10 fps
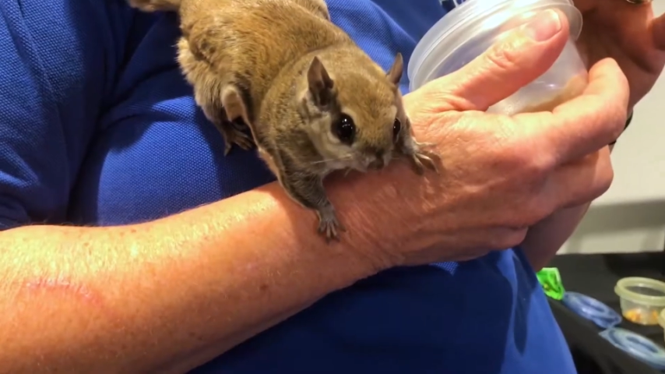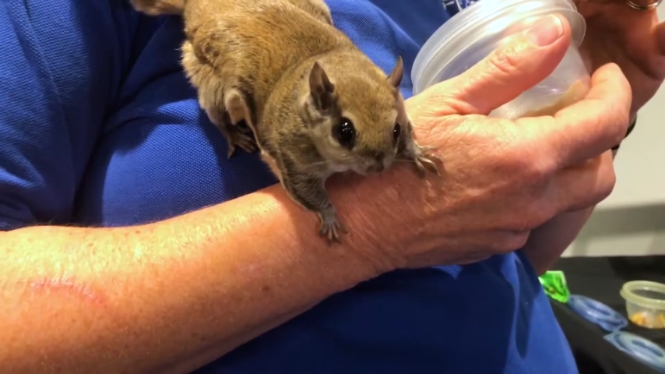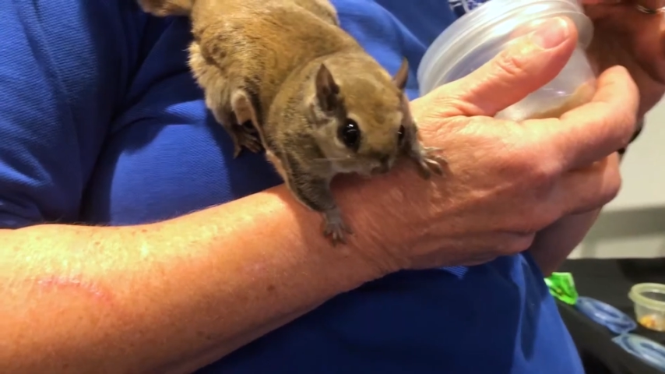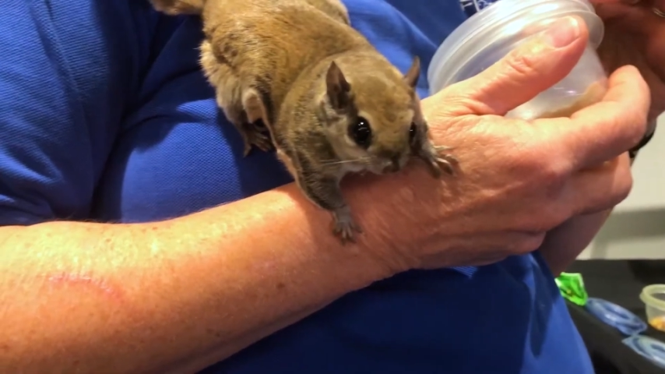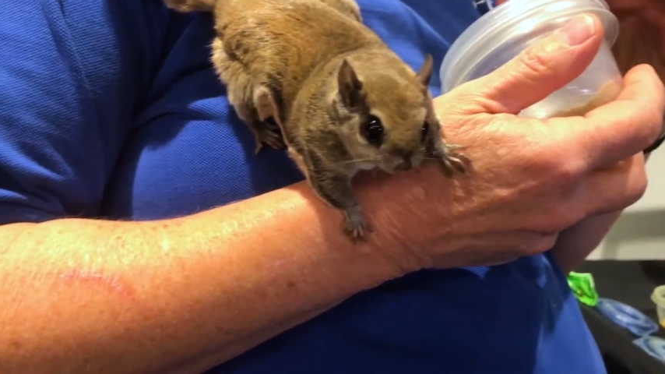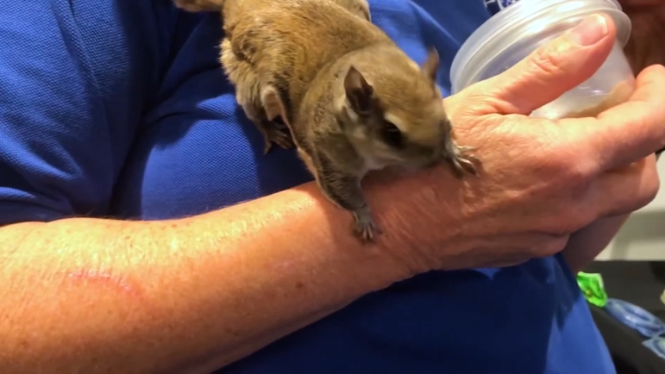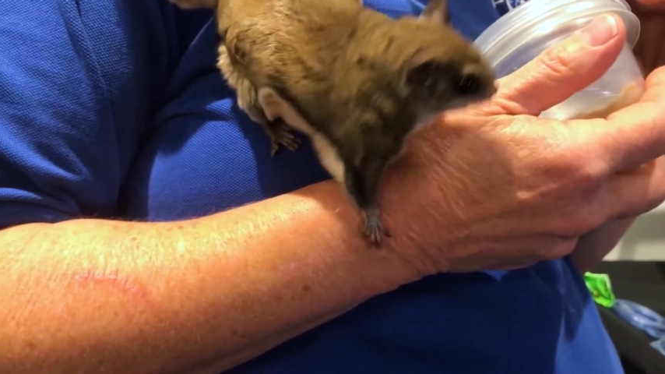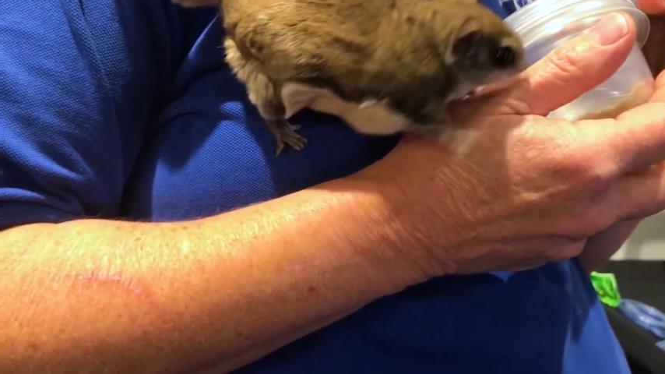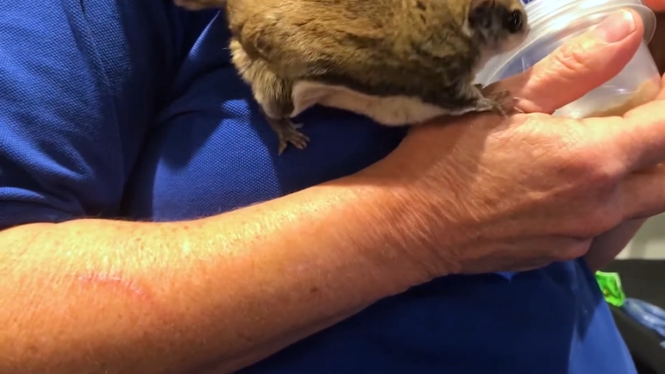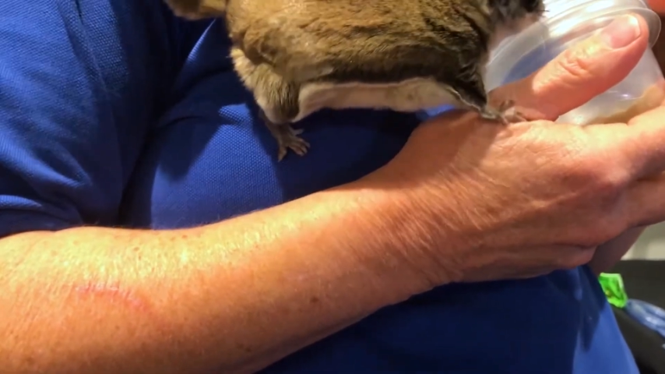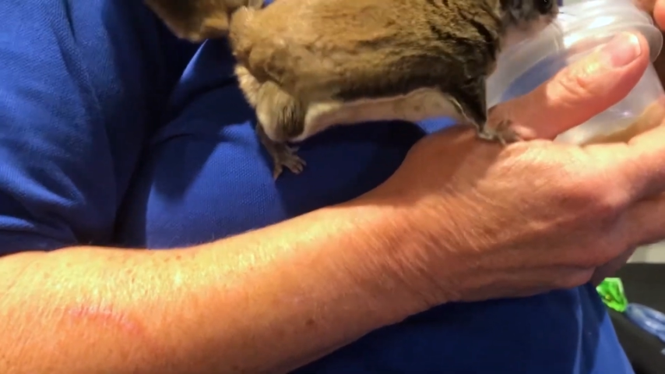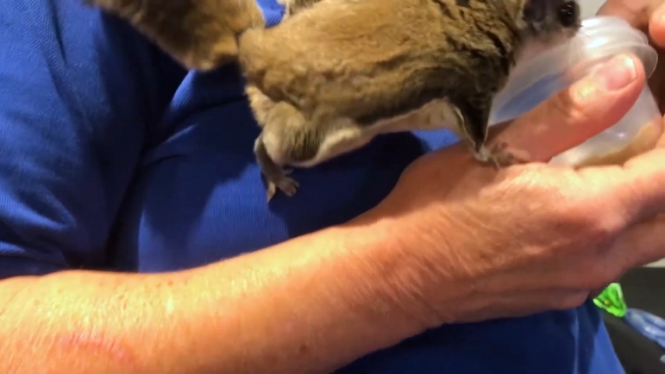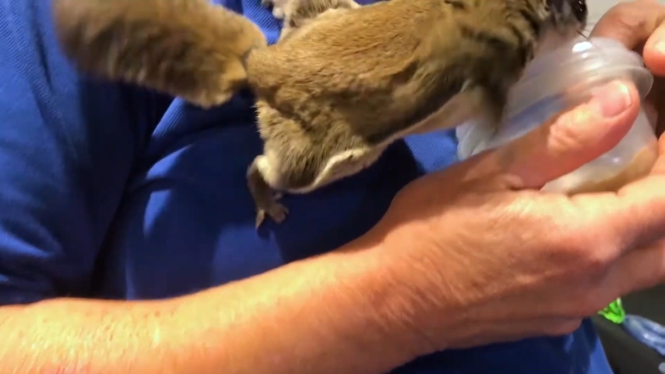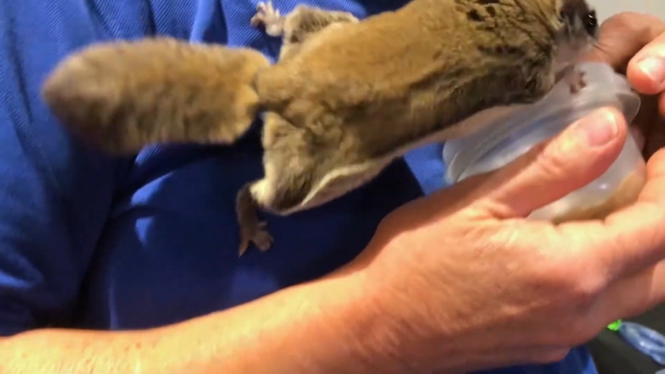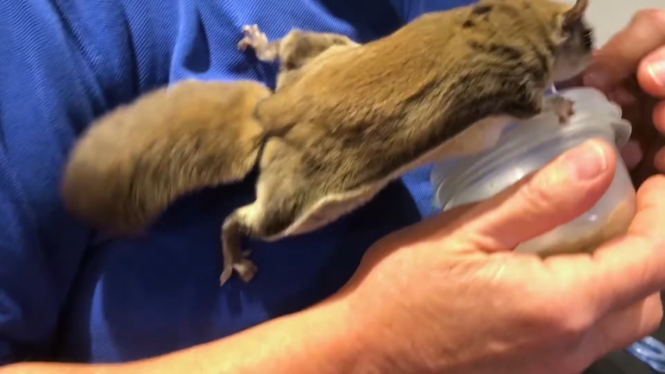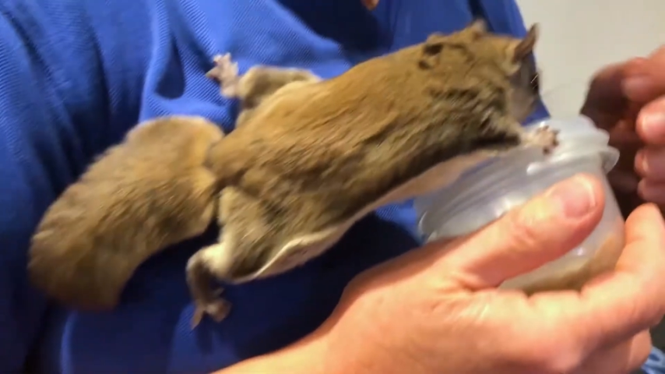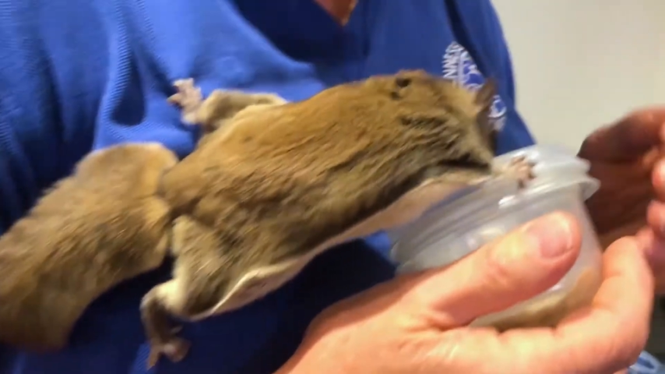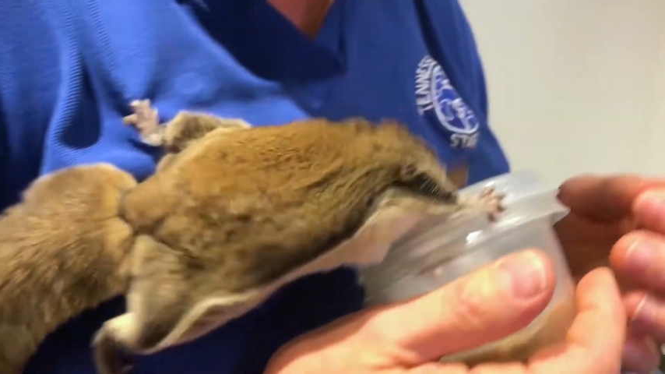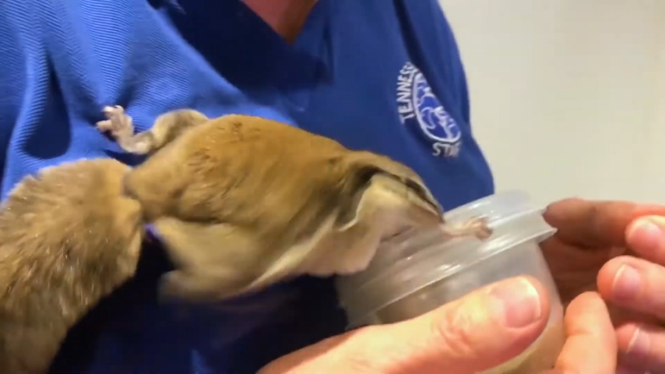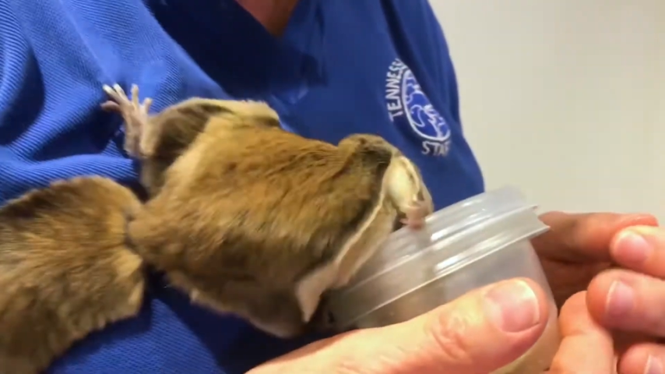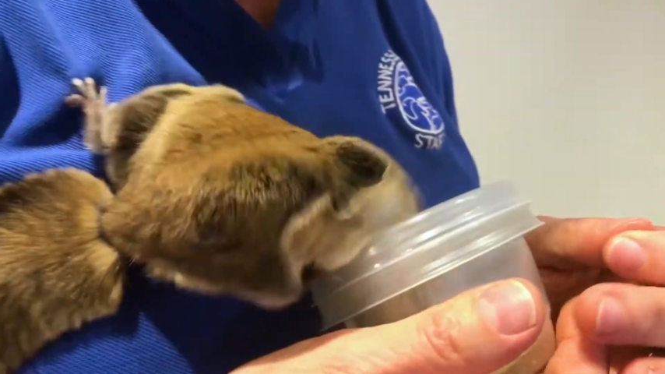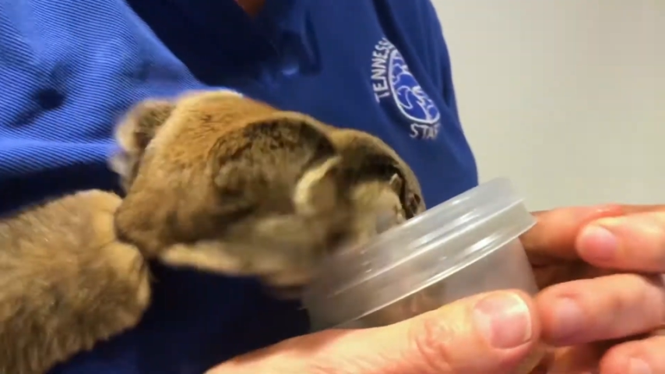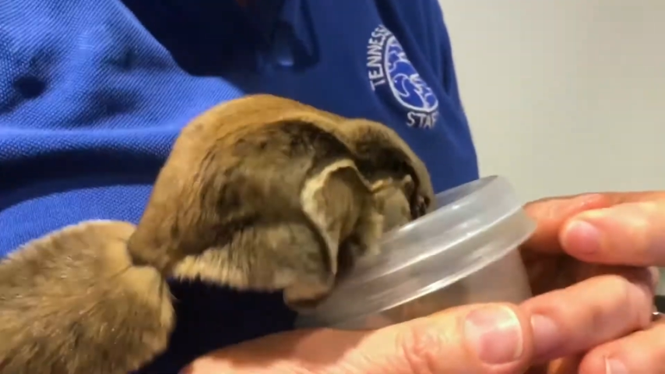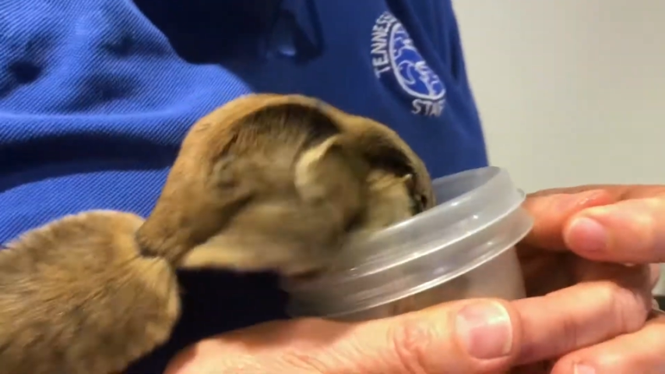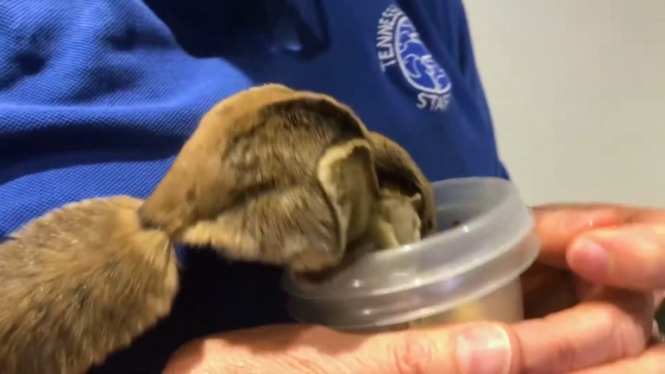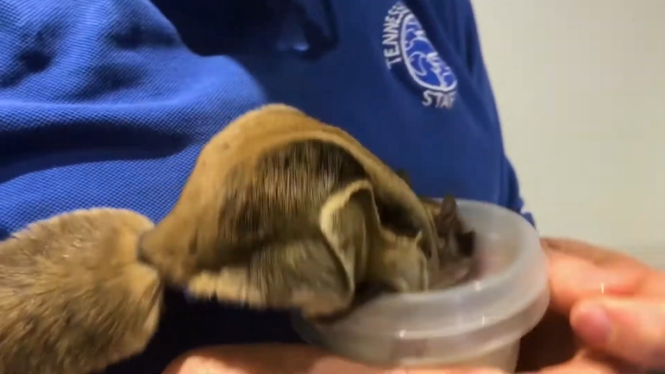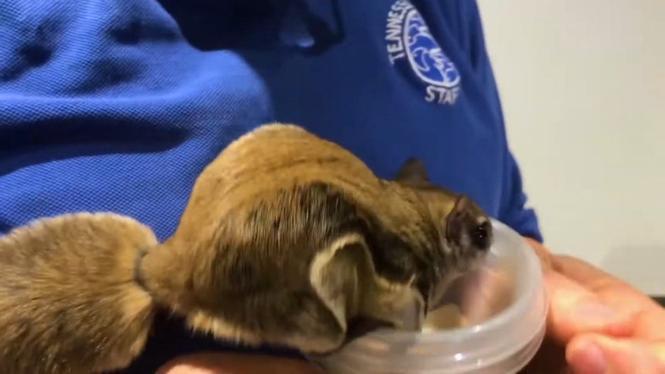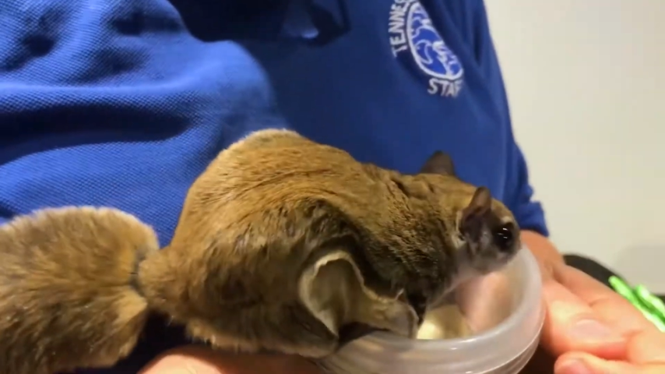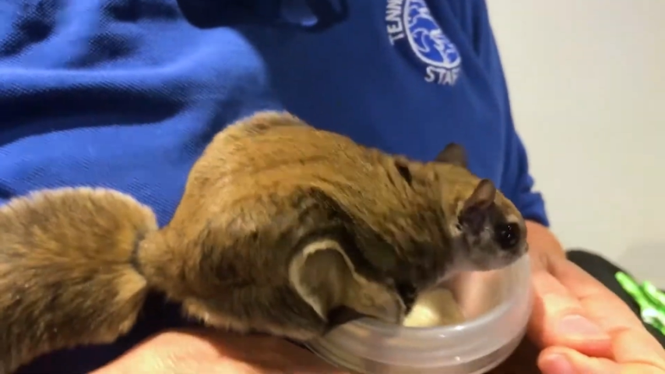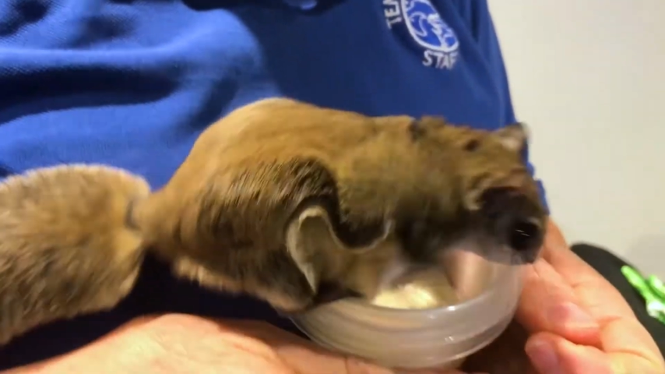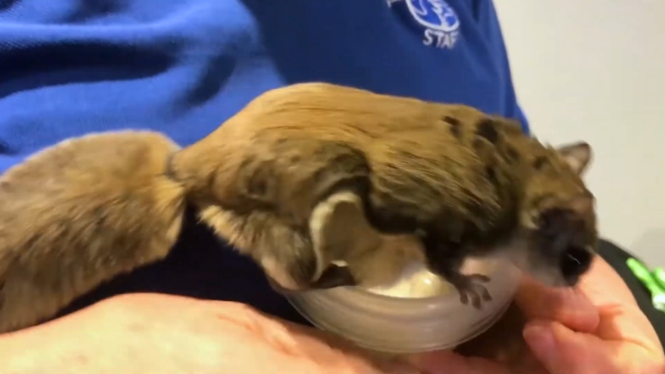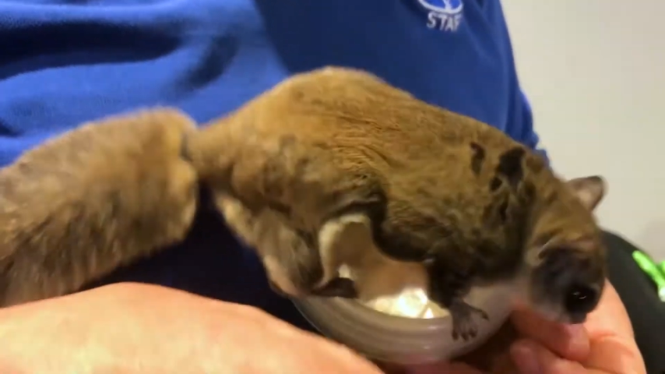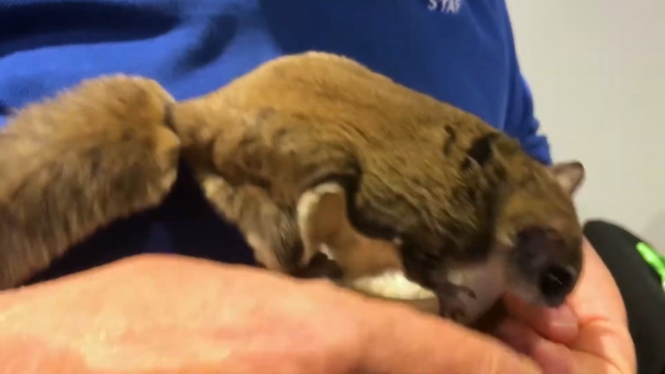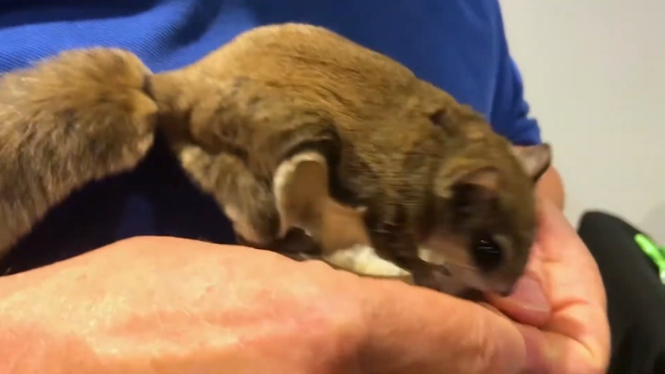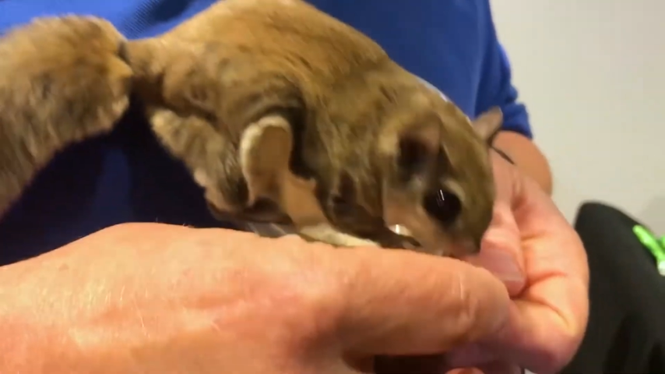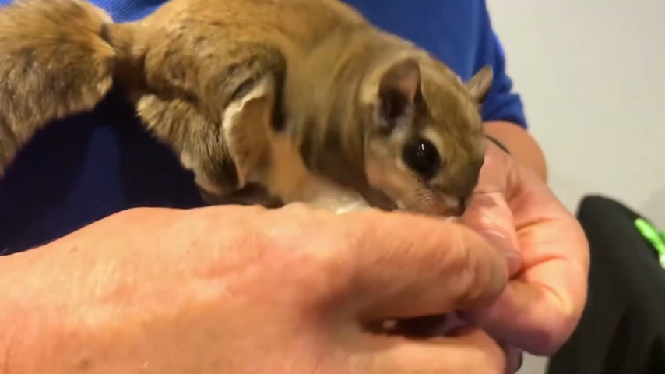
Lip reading: Nobody's mouth can be seen.